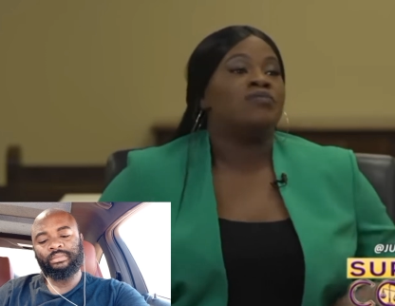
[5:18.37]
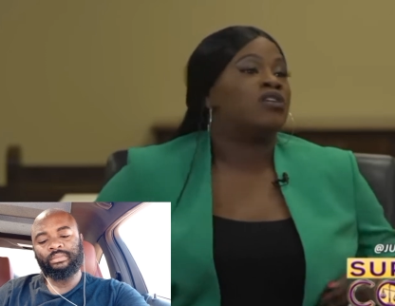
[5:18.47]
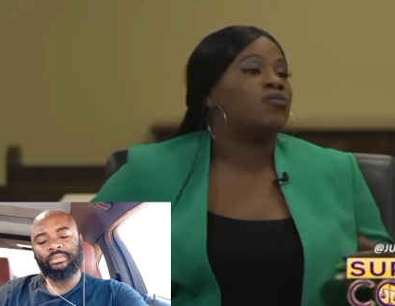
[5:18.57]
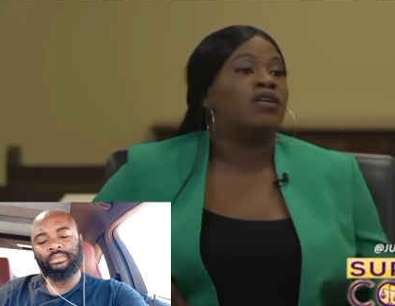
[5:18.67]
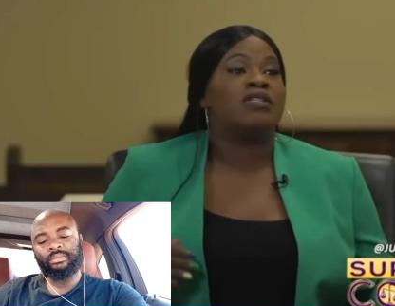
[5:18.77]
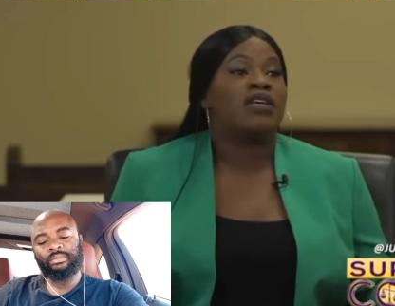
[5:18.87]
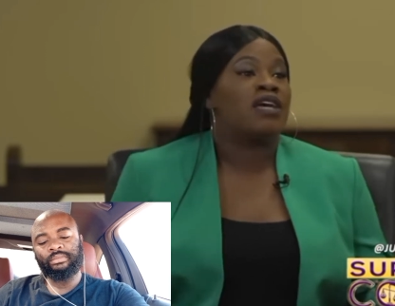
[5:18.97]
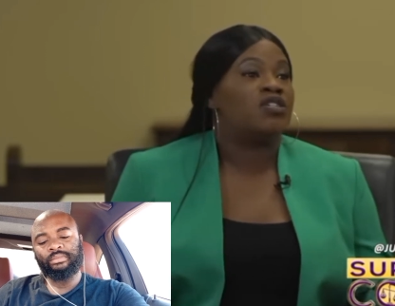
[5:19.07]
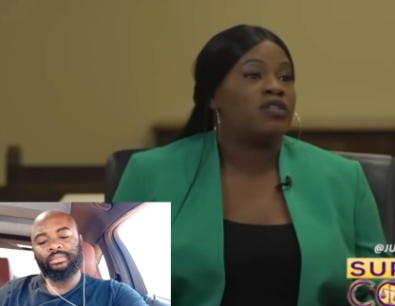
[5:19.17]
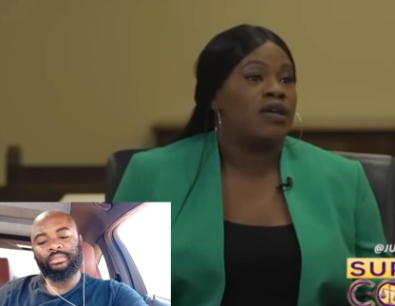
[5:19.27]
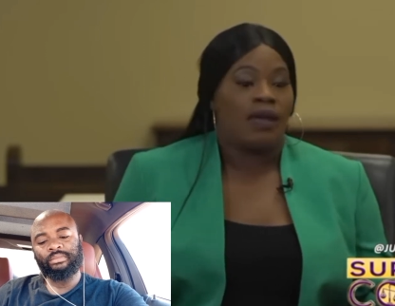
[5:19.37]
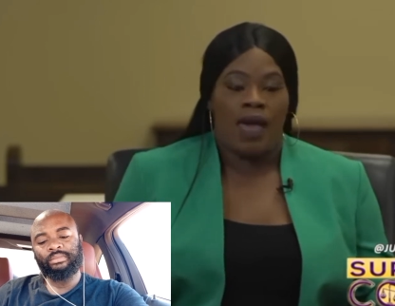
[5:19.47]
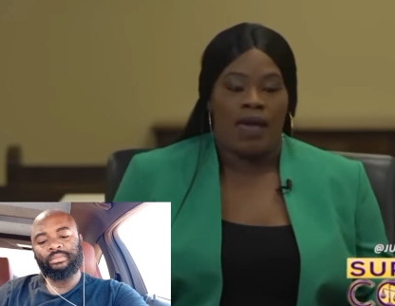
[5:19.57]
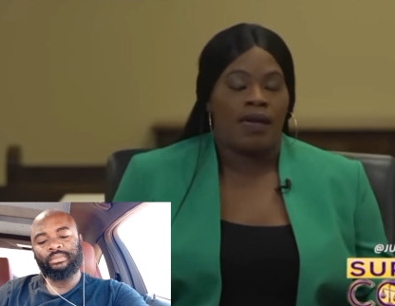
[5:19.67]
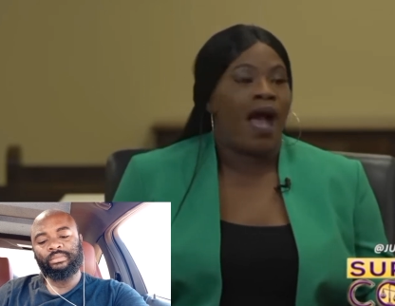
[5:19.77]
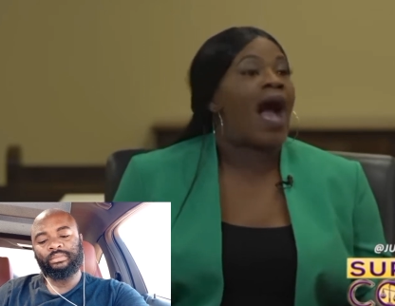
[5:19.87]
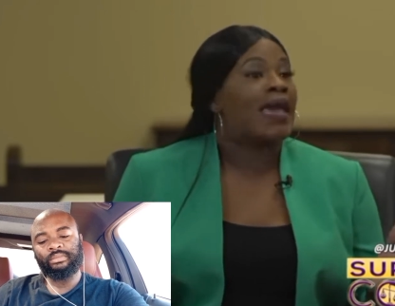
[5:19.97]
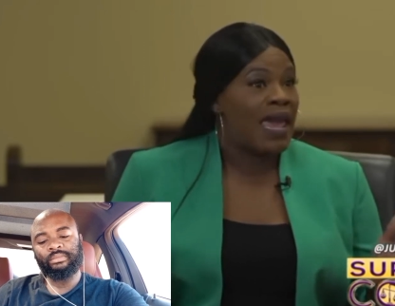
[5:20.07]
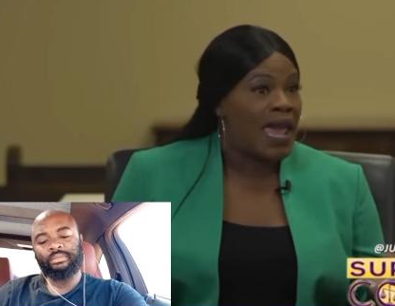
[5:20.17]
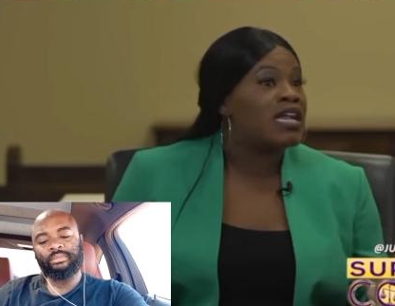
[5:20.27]
Speaker 1: I just came to the realization that,
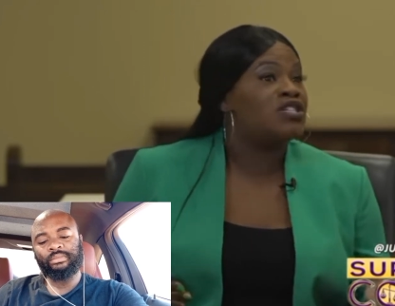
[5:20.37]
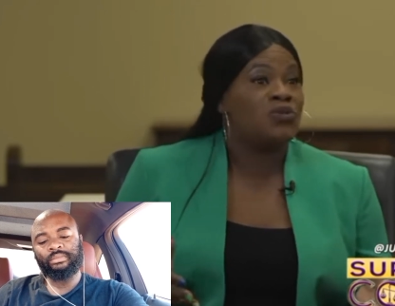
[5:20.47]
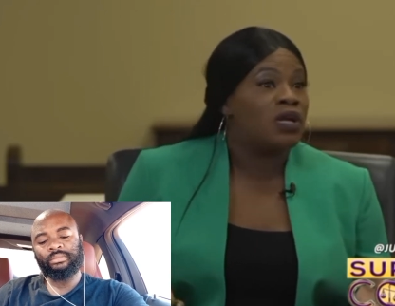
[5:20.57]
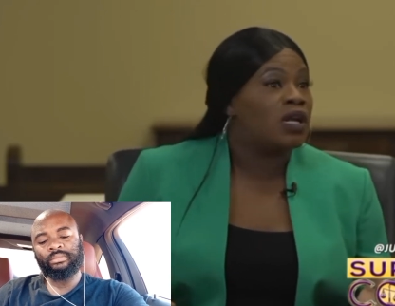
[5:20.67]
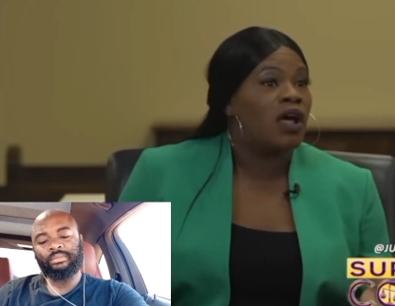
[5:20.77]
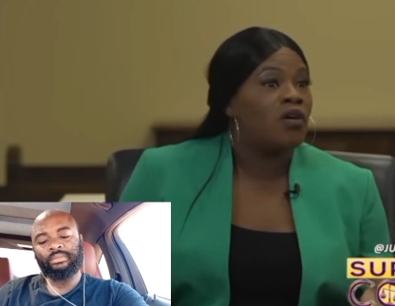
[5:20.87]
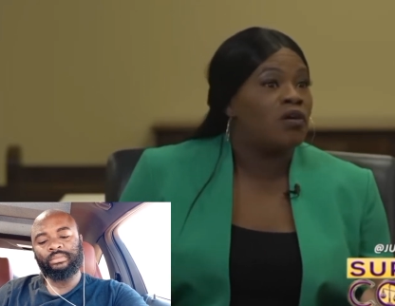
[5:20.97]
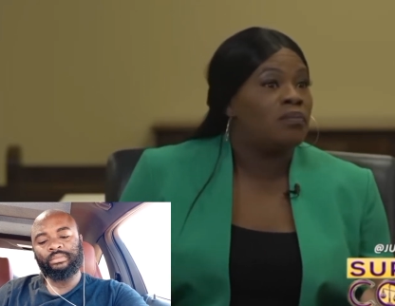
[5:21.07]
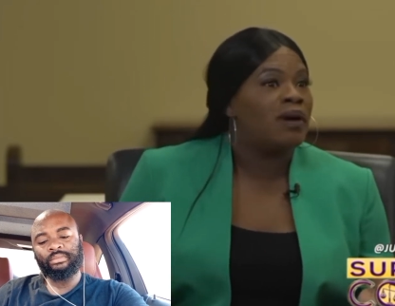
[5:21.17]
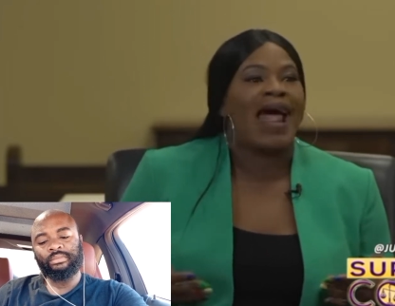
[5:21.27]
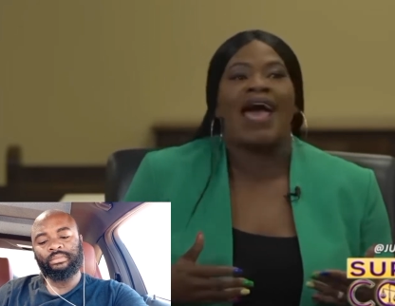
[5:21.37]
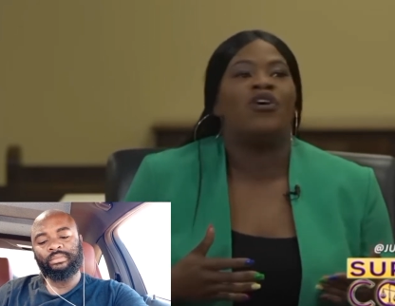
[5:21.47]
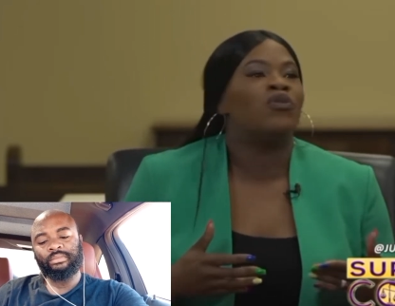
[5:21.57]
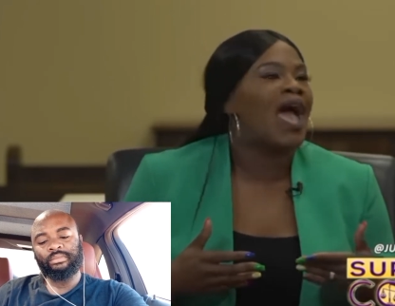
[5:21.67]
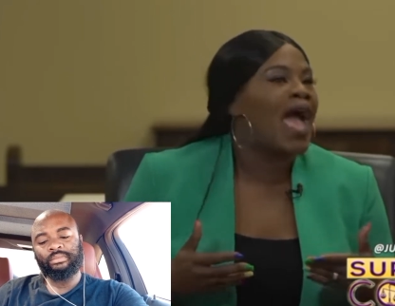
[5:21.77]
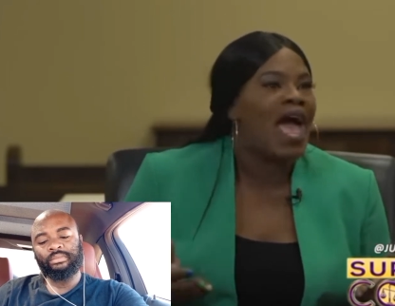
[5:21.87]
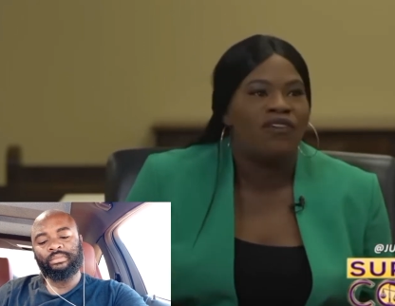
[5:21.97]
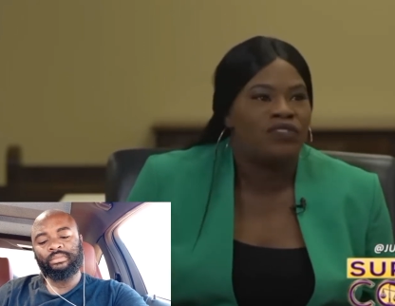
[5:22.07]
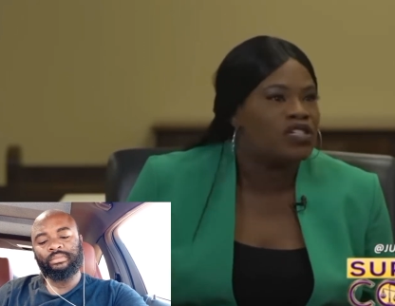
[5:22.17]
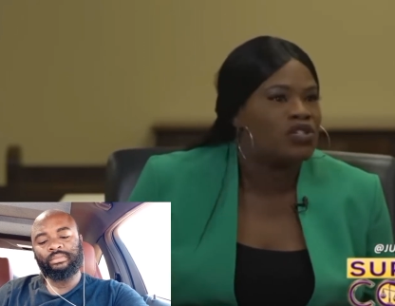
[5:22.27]
hey, I can do it alone, but I don't
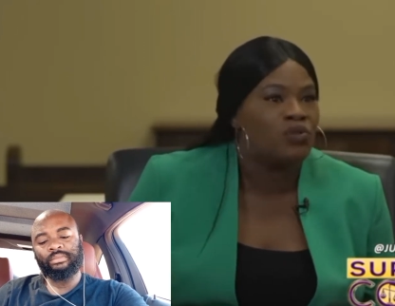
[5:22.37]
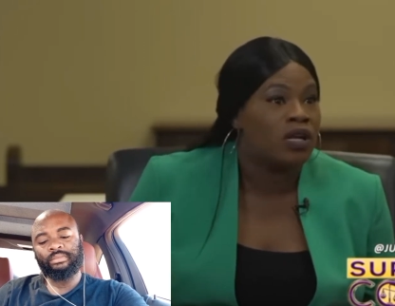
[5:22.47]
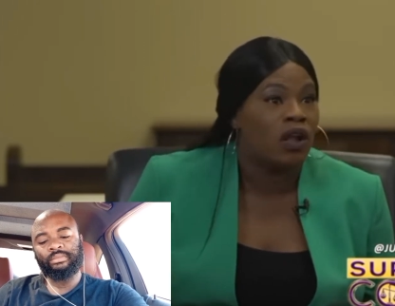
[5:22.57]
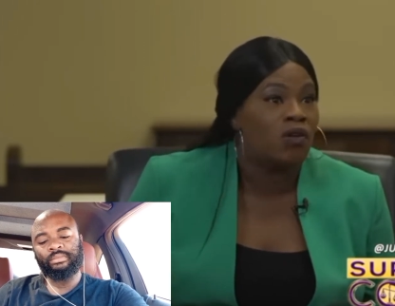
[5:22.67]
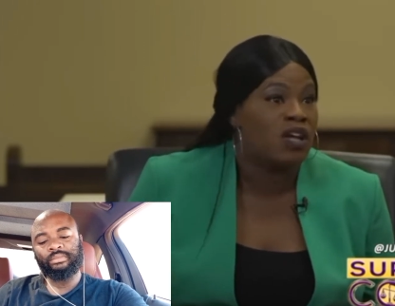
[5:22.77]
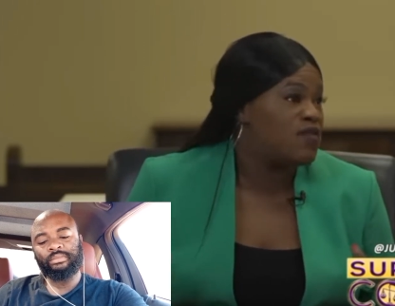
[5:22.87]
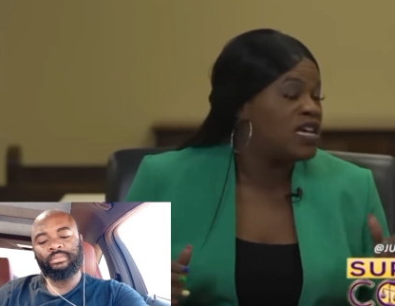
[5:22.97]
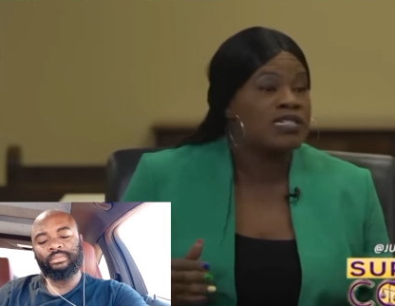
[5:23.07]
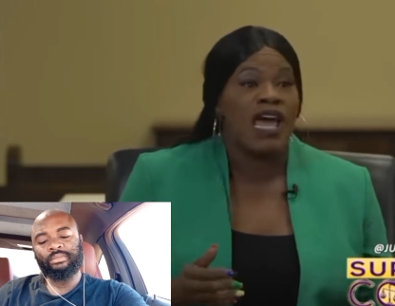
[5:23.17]
have to do it alone.